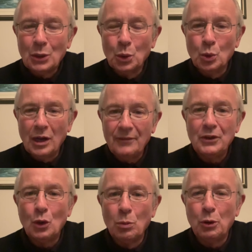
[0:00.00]
who have
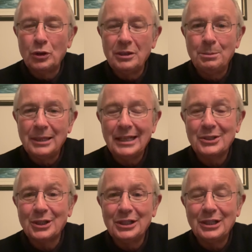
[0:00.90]
now put in place,
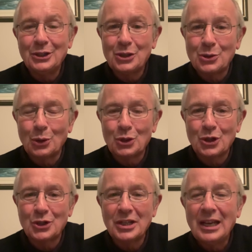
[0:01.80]
I think,
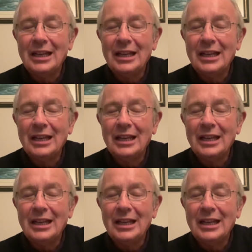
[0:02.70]
structures